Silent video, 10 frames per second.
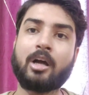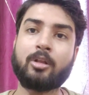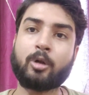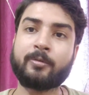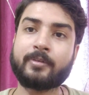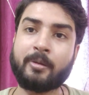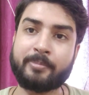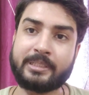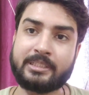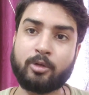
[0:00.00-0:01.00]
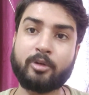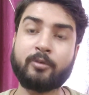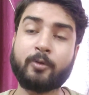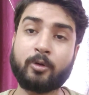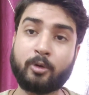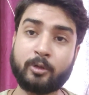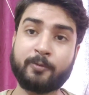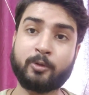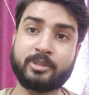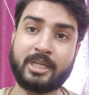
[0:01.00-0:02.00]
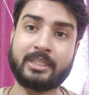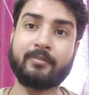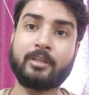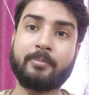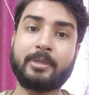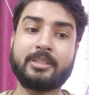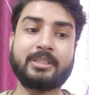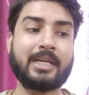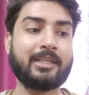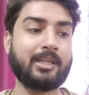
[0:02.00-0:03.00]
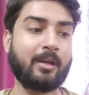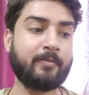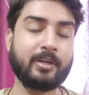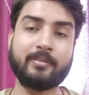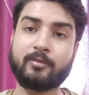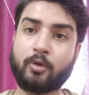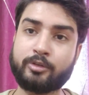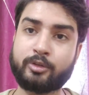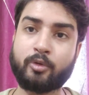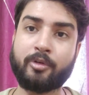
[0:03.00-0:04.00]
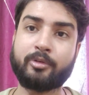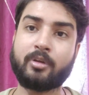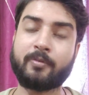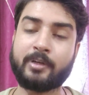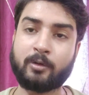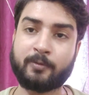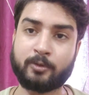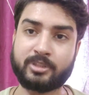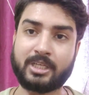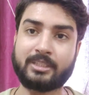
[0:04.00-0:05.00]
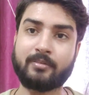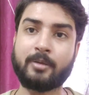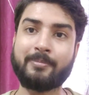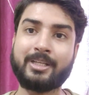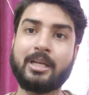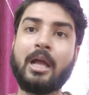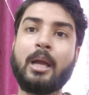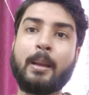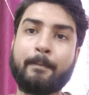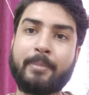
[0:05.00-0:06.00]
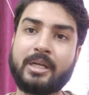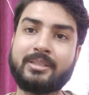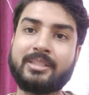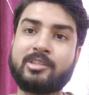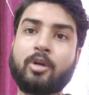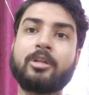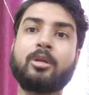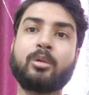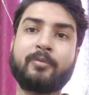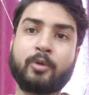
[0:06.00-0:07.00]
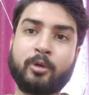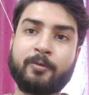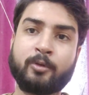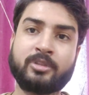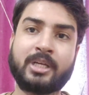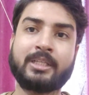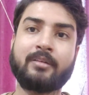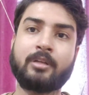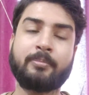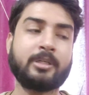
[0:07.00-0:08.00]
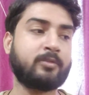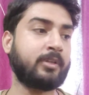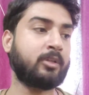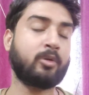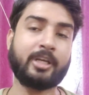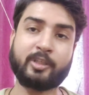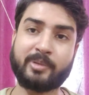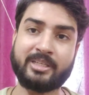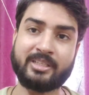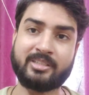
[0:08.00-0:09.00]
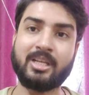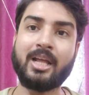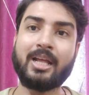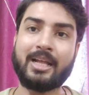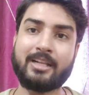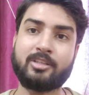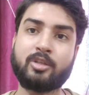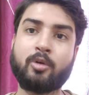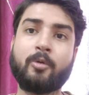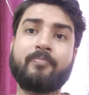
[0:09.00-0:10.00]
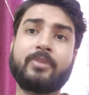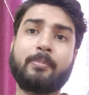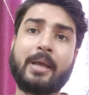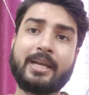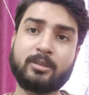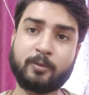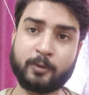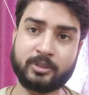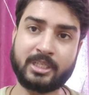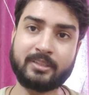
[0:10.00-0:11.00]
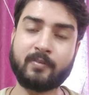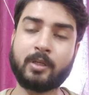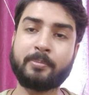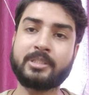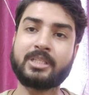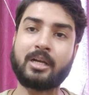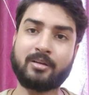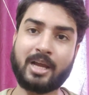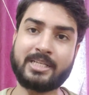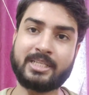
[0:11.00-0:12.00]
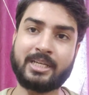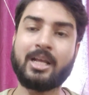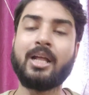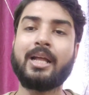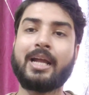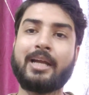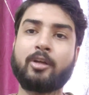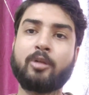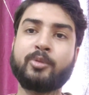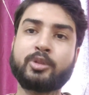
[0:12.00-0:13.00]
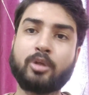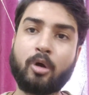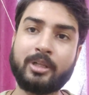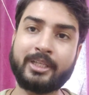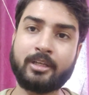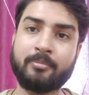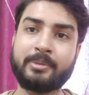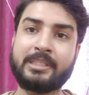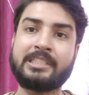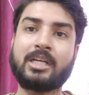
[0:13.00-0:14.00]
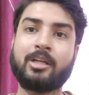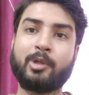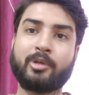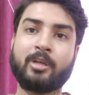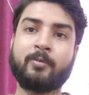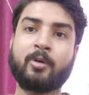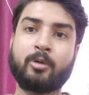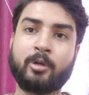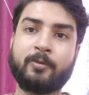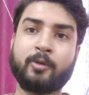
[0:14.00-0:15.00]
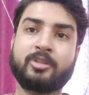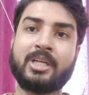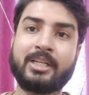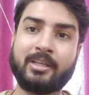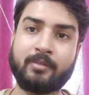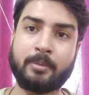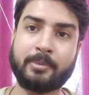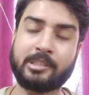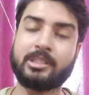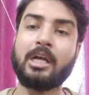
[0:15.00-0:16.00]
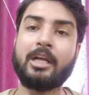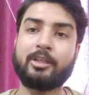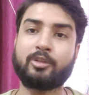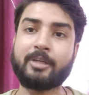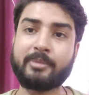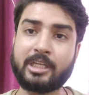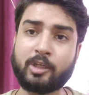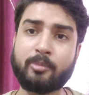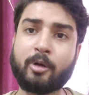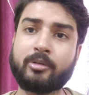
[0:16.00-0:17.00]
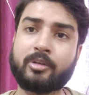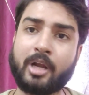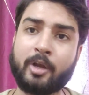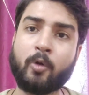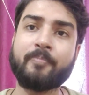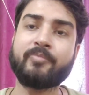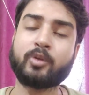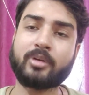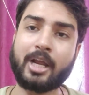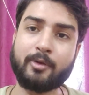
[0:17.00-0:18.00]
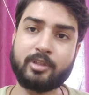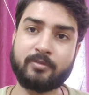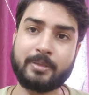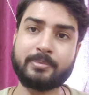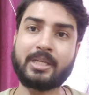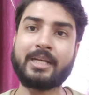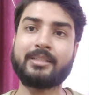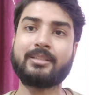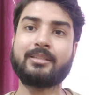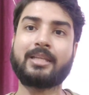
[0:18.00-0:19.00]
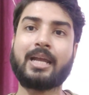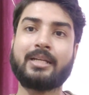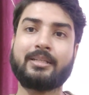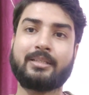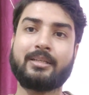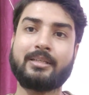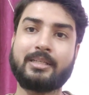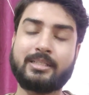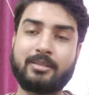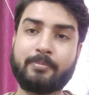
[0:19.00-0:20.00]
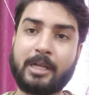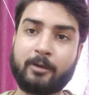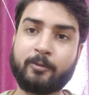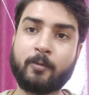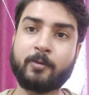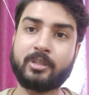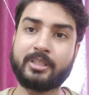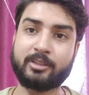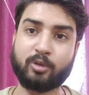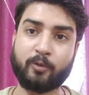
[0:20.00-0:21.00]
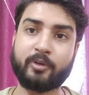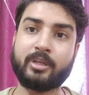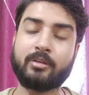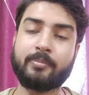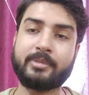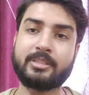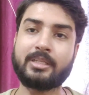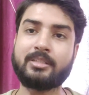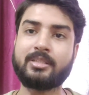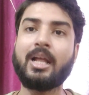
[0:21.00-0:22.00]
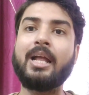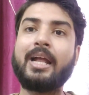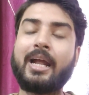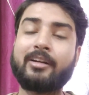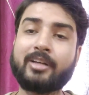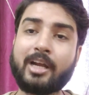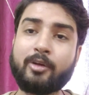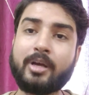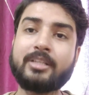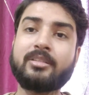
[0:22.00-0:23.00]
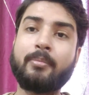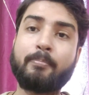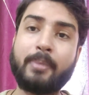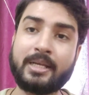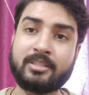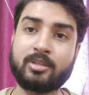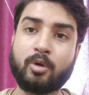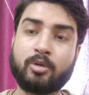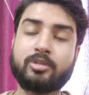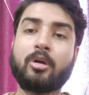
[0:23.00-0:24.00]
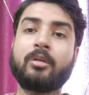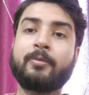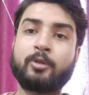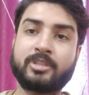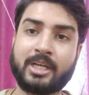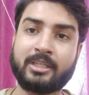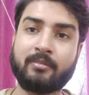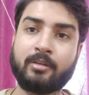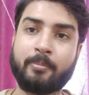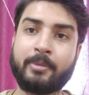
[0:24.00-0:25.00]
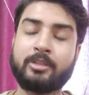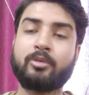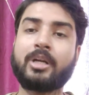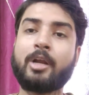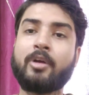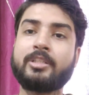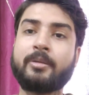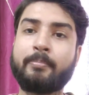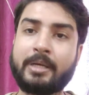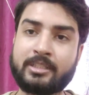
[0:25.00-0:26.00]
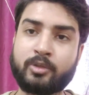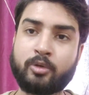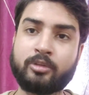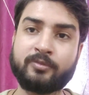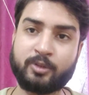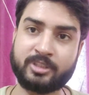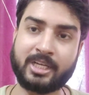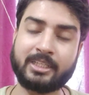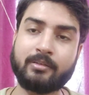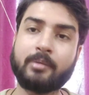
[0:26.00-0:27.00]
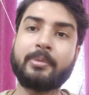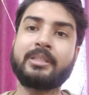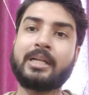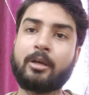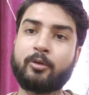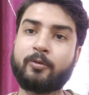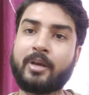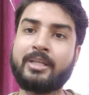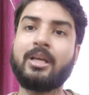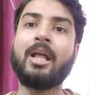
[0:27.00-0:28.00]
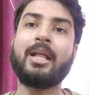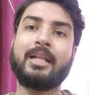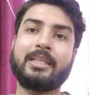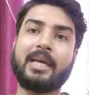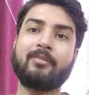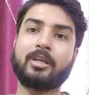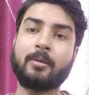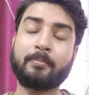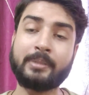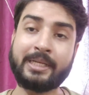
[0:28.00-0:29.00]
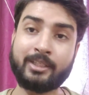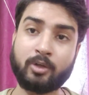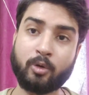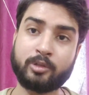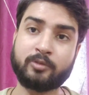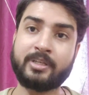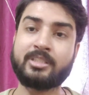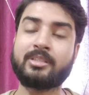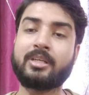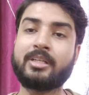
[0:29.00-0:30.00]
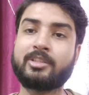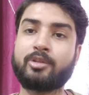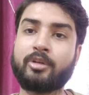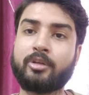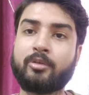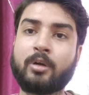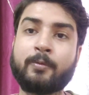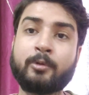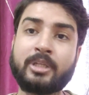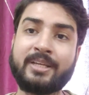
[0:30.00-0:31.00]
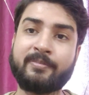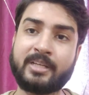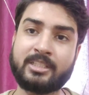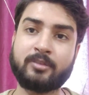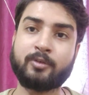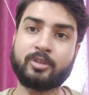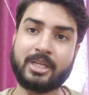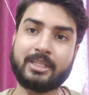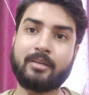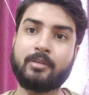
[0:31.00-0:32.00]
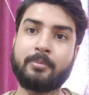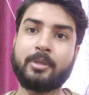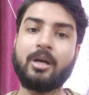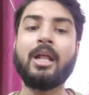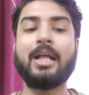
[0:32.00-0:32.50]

A lot of companies are looking for good full stack developers and everyone wants to go into the field of full stack development, but there's not a lot of good full stack developers with good experience. And so the package of full stack developers are rising and almost all the companies are looking for good full stack developers. So let me tell you about Crio. So Crio is a website that is a platform for learning software development skills, and Crio has the best course on full stack development. So Crio has the best course on full stack development that I could find. They have a complete course which turns you into a fully fledged full stack developer.